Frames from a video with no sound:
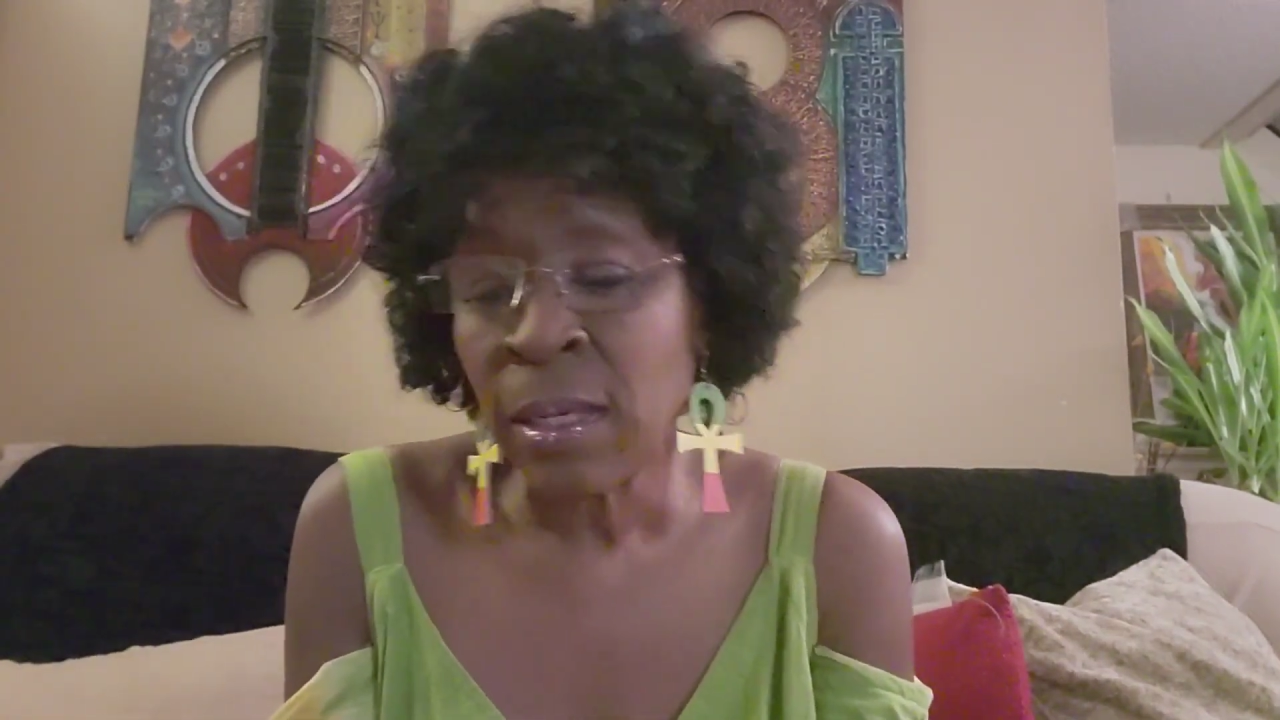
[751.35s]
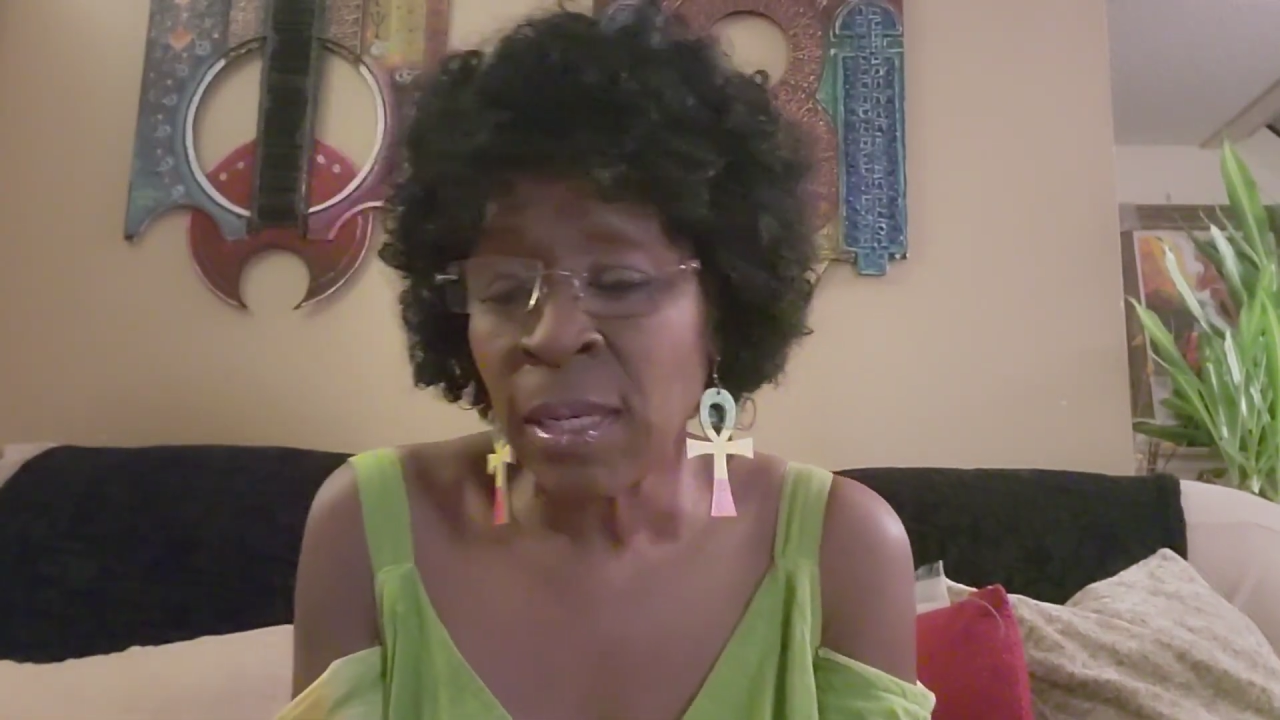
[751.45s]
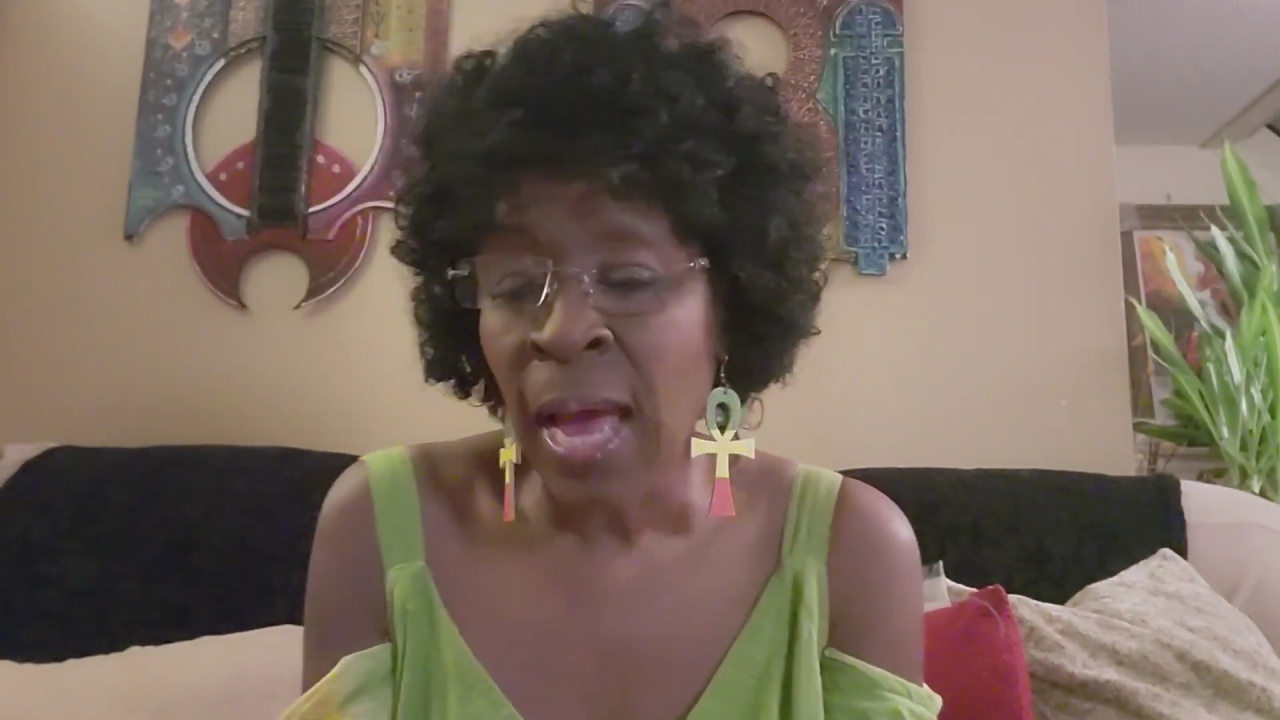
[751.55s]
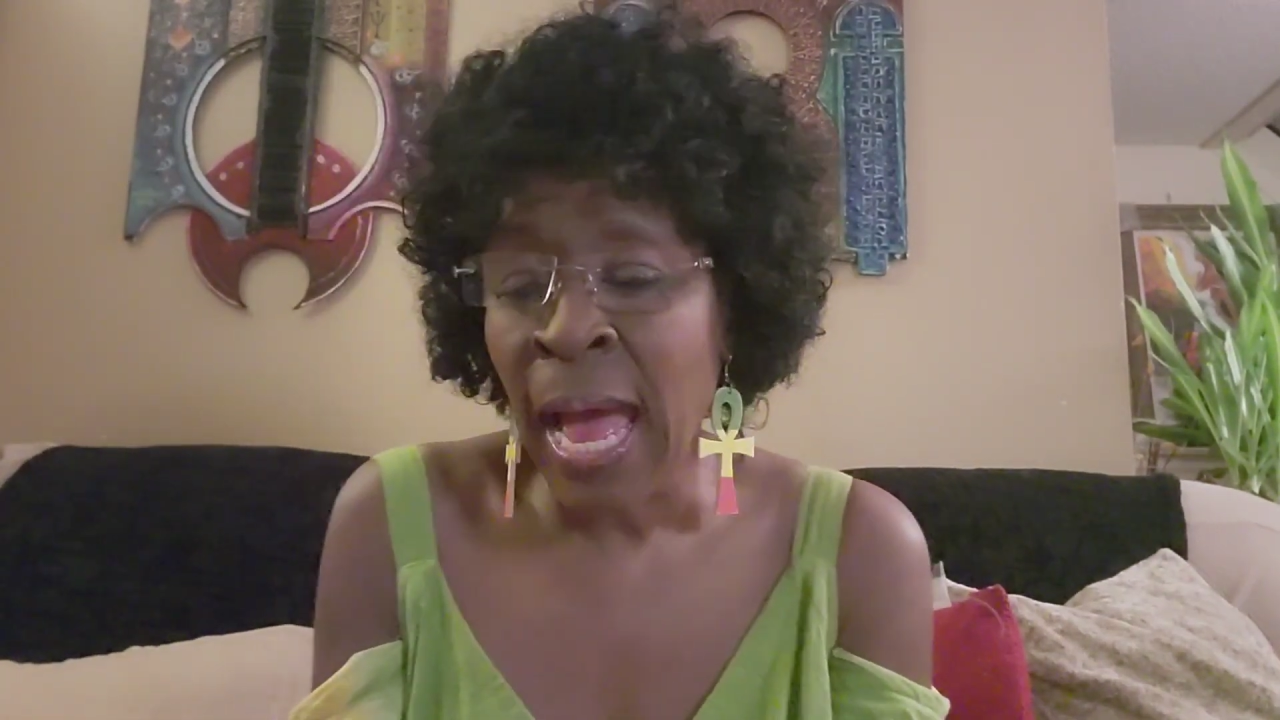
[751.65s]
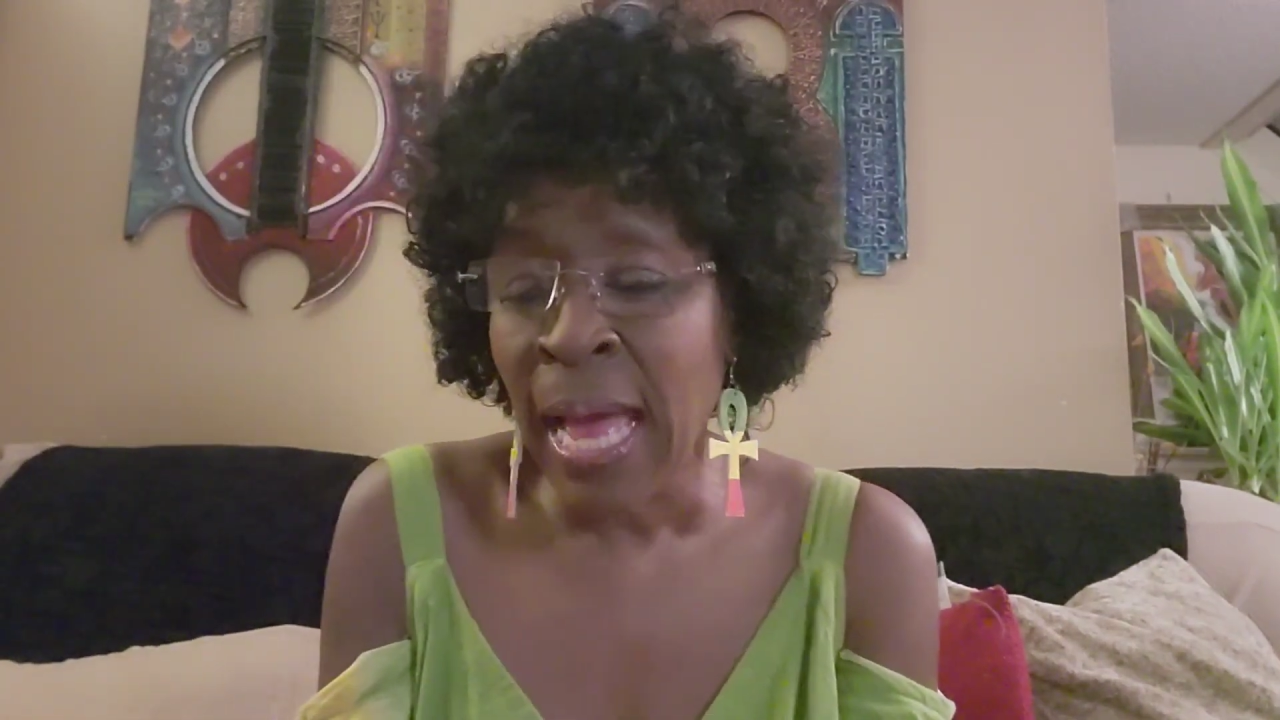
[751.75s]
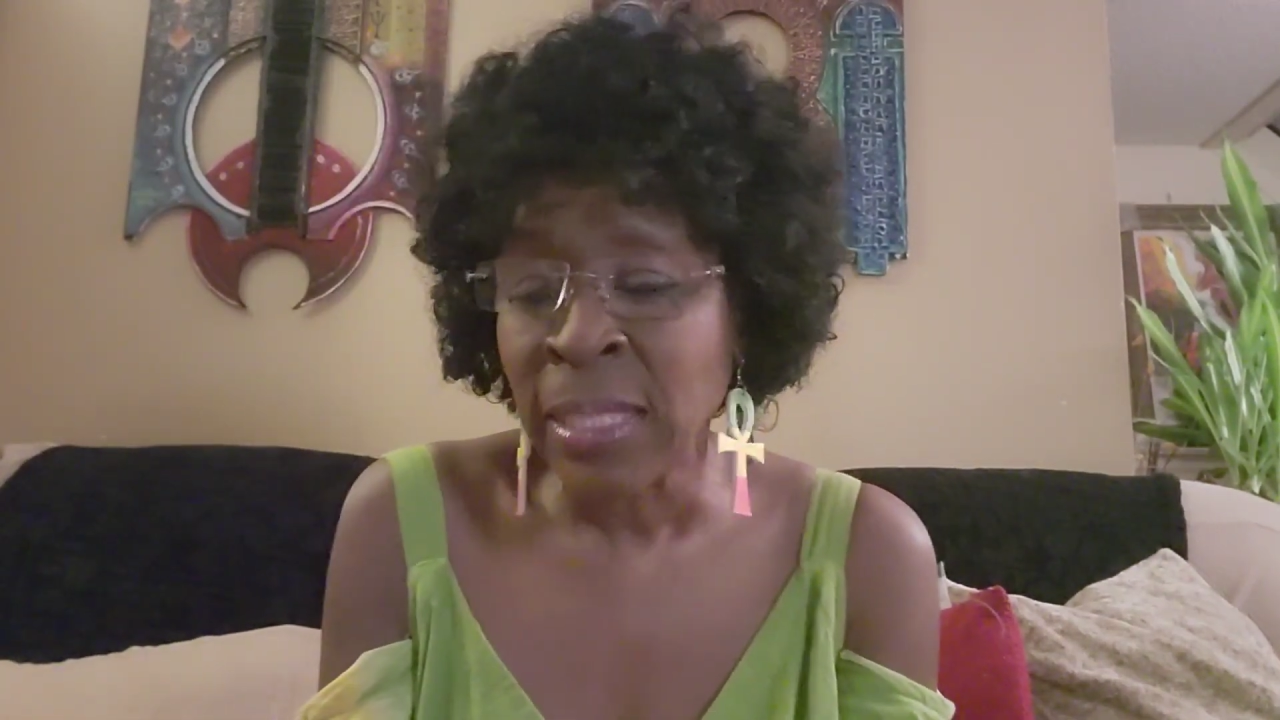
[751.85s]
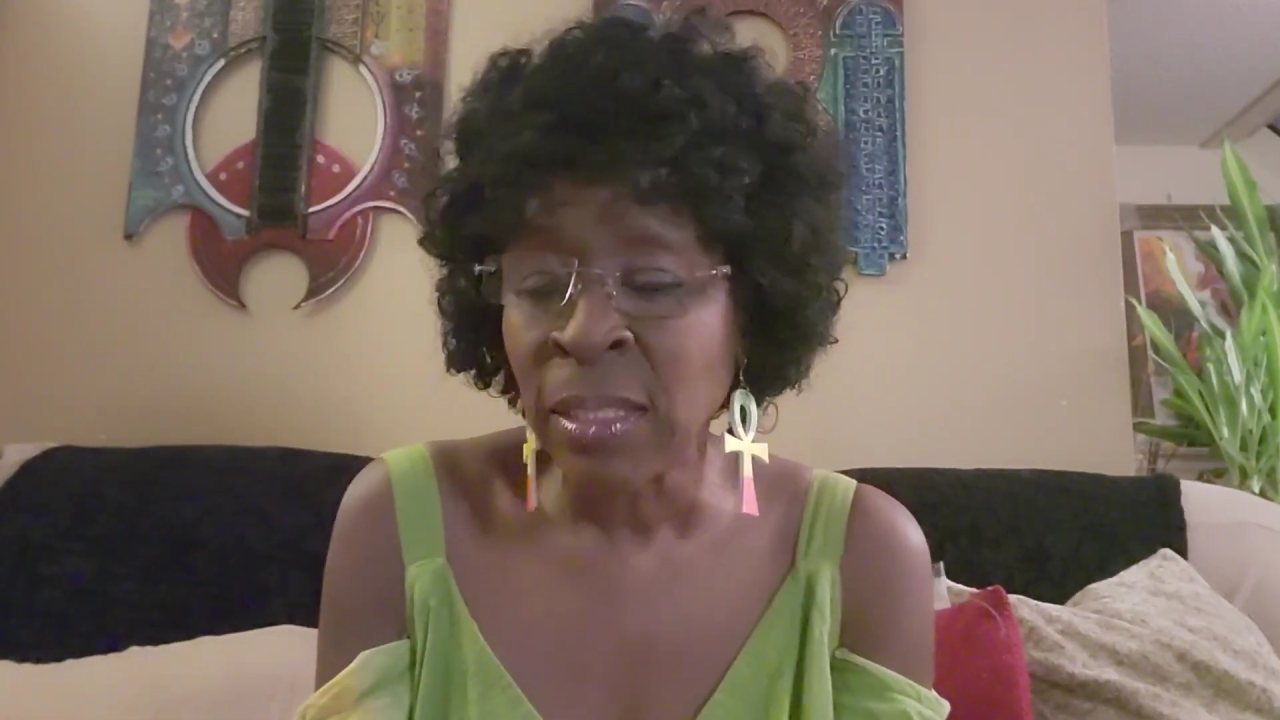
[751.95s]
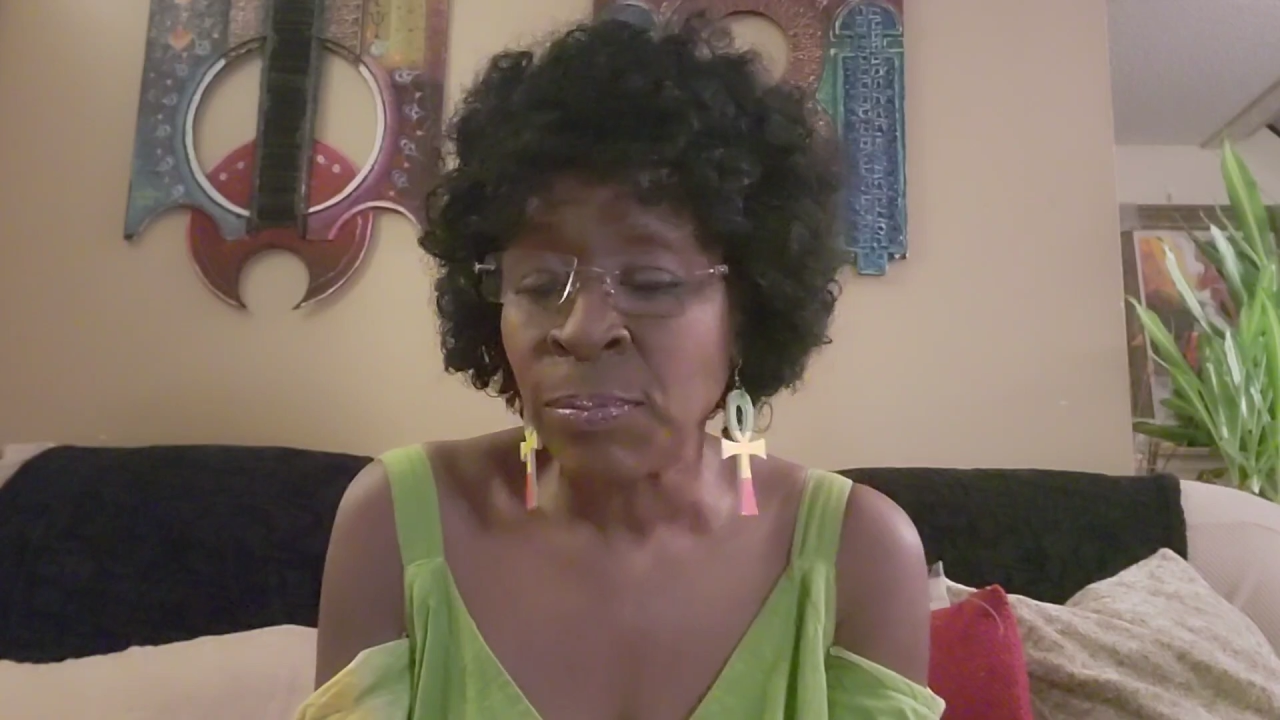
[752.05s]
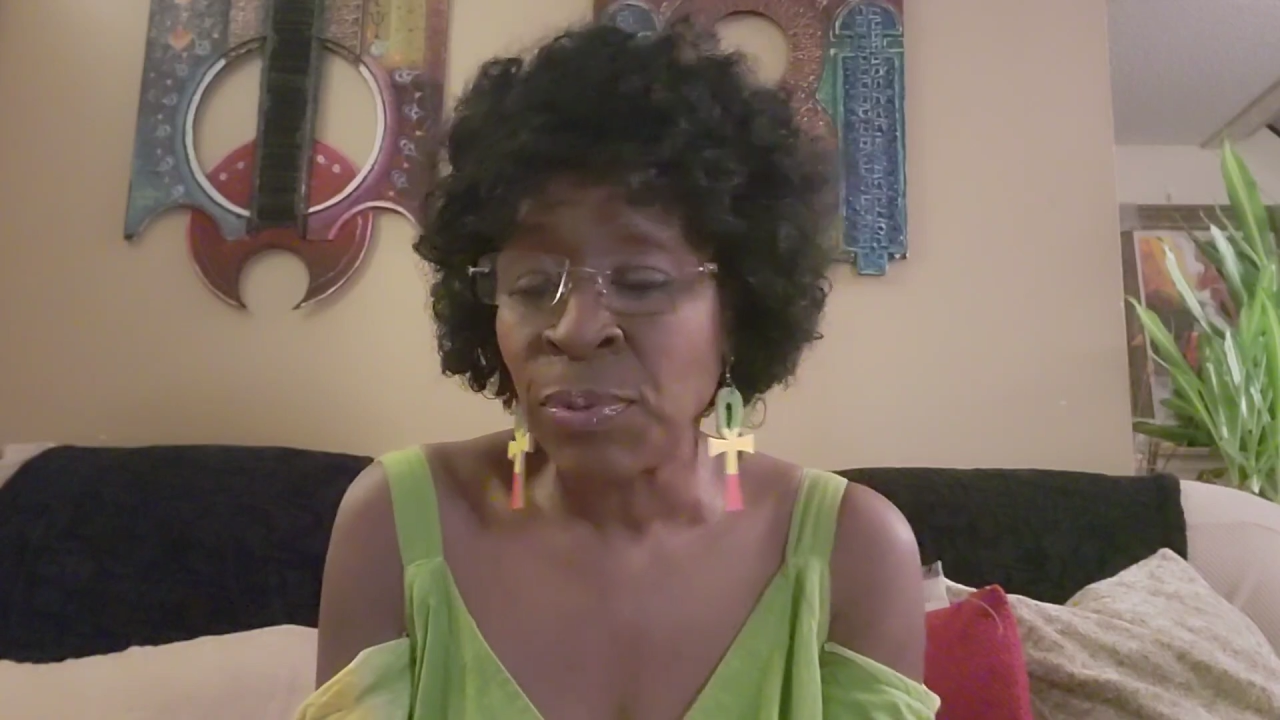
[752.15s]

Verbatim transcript: the Isley